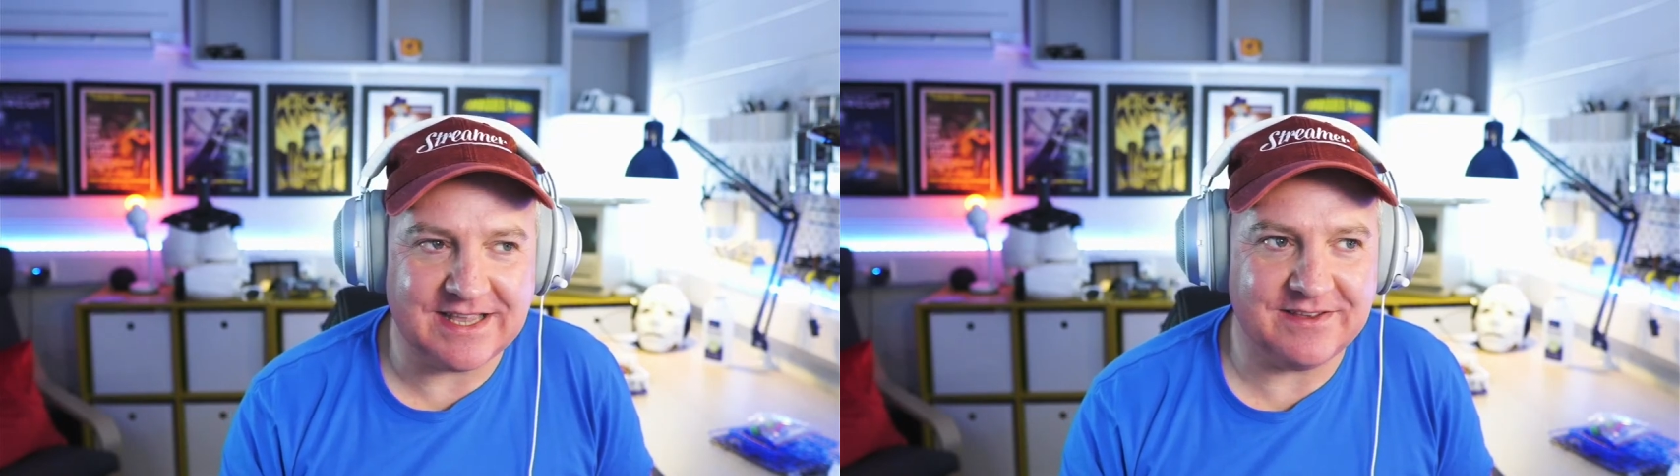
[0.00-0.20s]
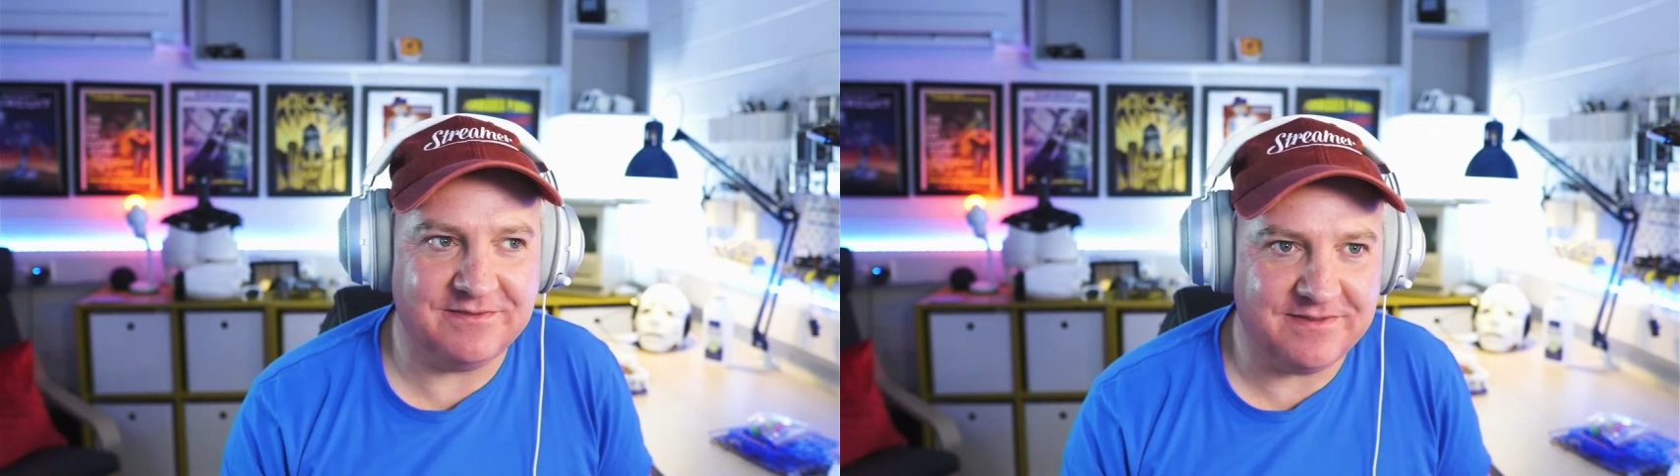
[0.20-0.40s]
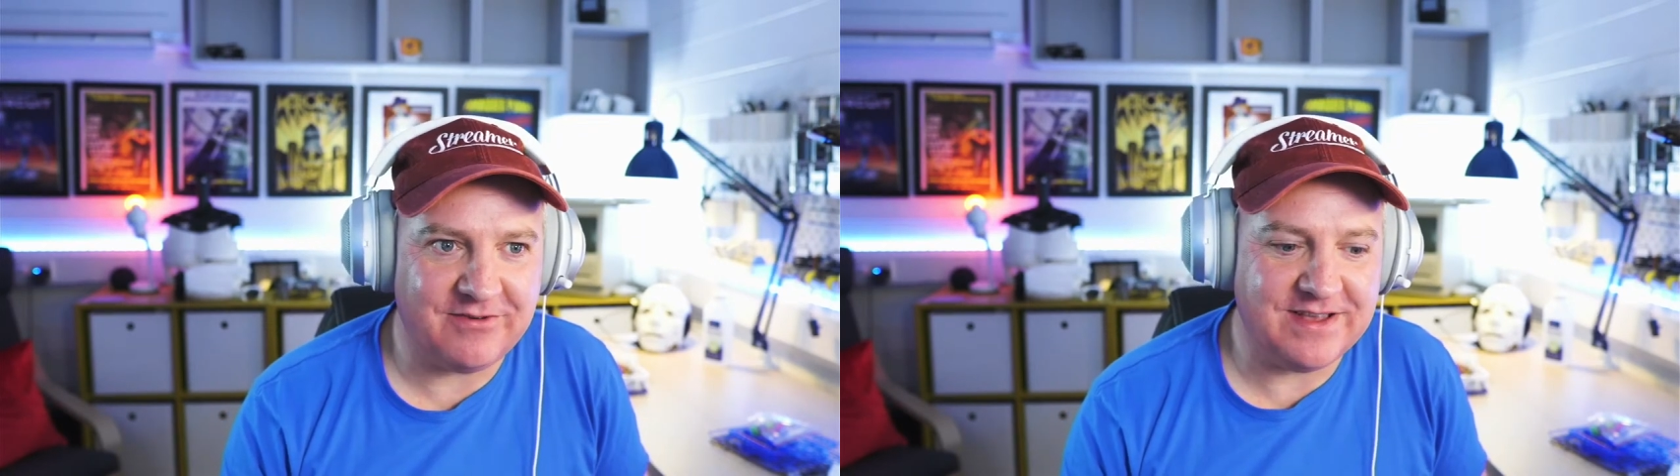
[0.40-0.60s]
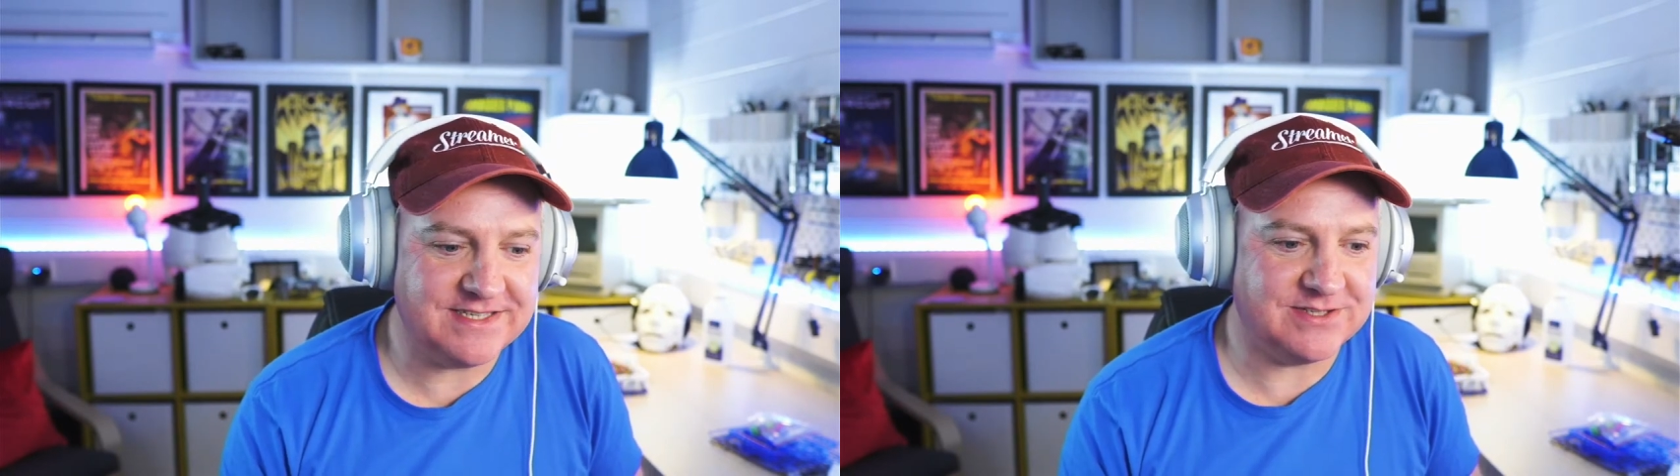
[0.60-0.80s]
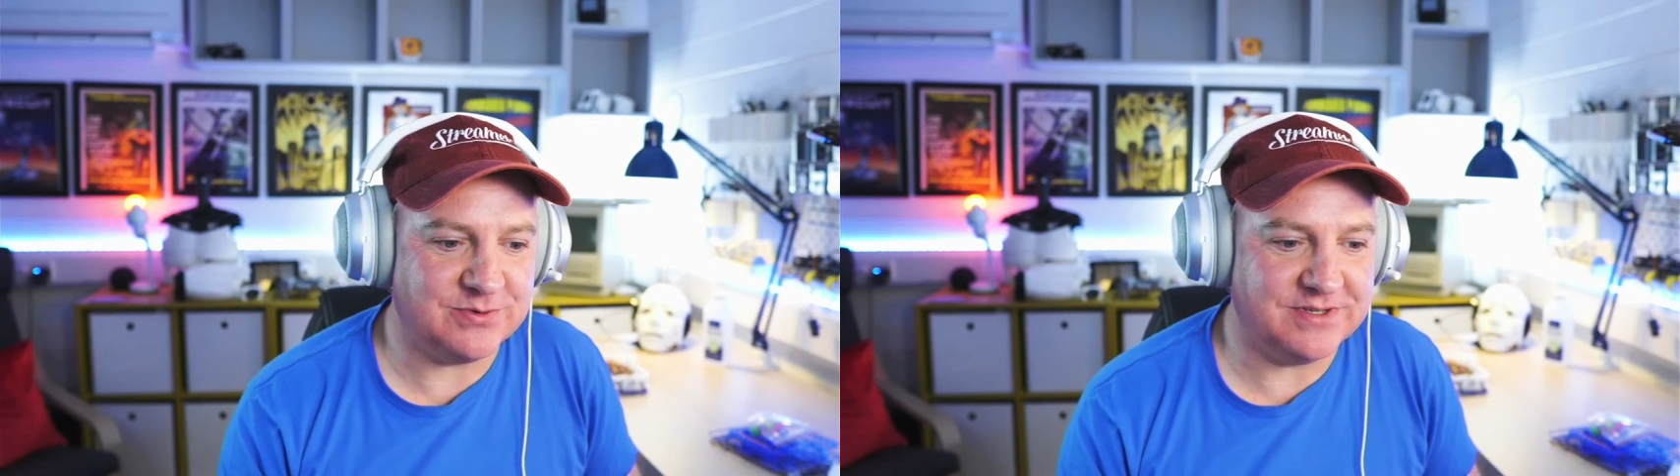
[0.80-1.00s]
It's very
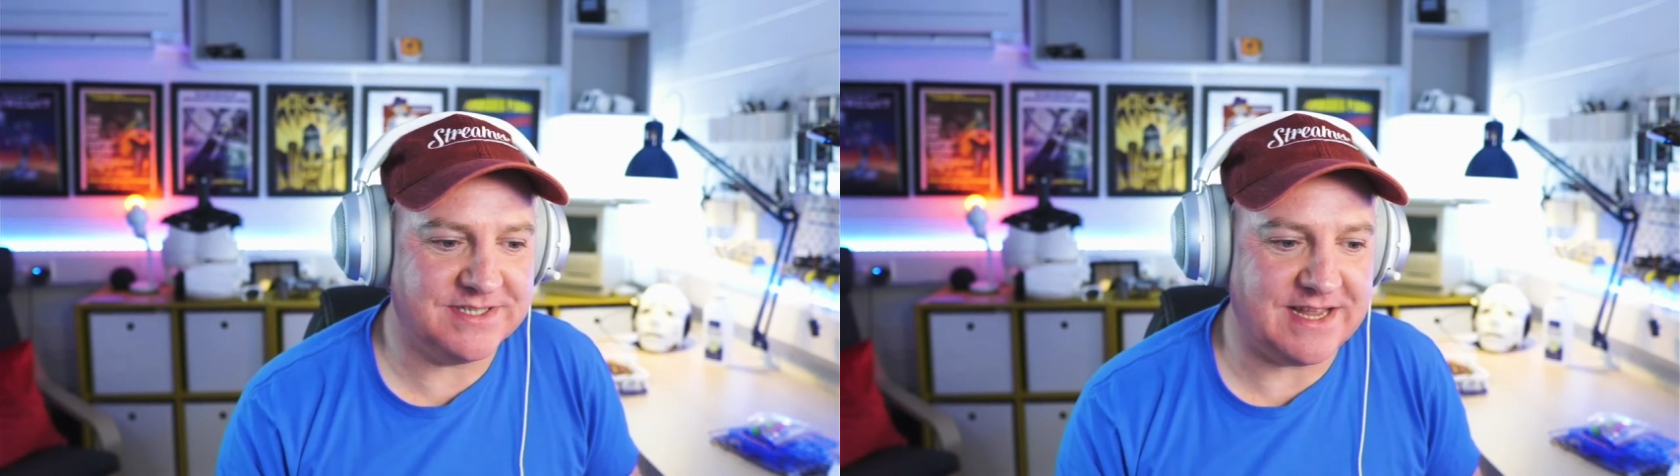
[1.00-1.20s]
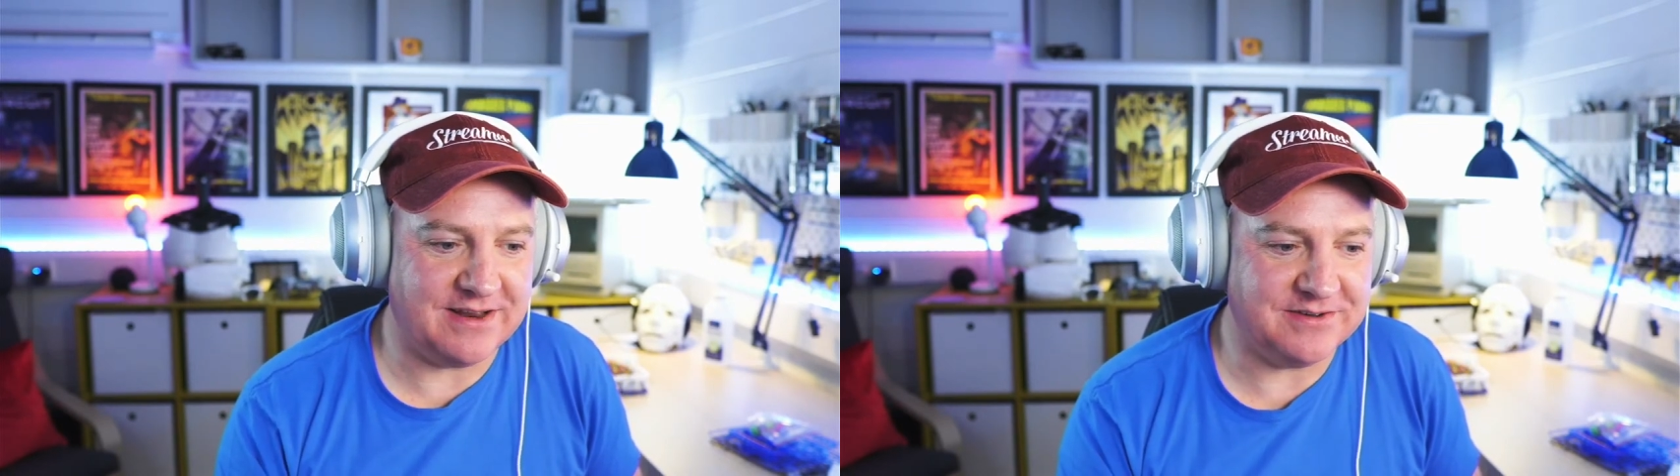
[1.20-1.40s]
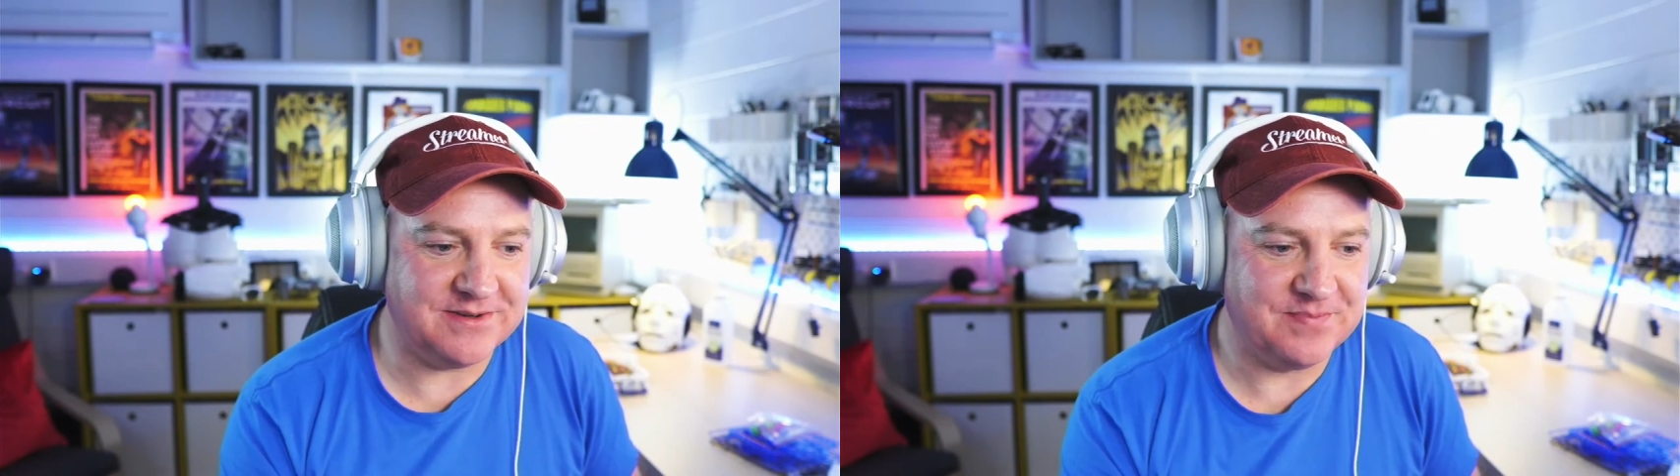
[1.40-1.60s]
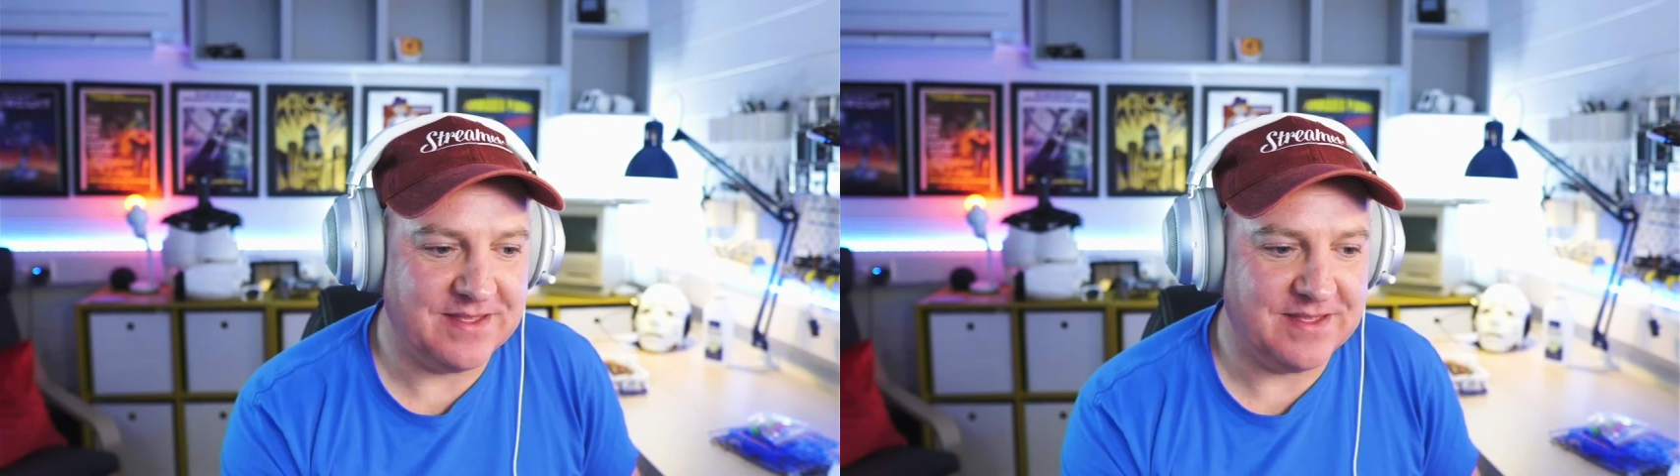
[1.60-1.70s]
easy to understand.